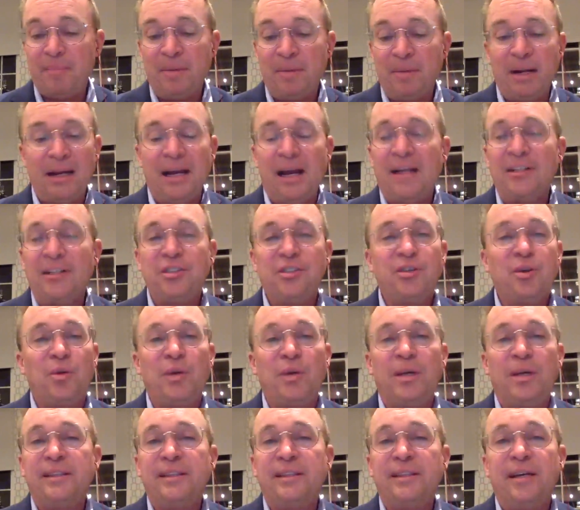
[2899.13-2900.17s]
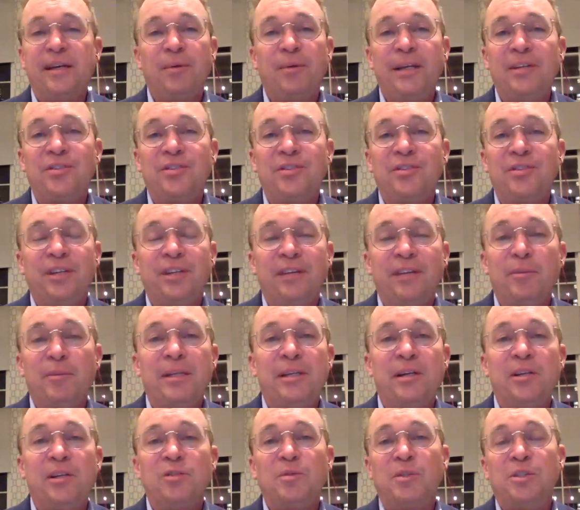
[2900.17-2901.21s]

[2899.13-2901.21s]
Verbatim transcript: But I, I, just don't get that race, and everybody tells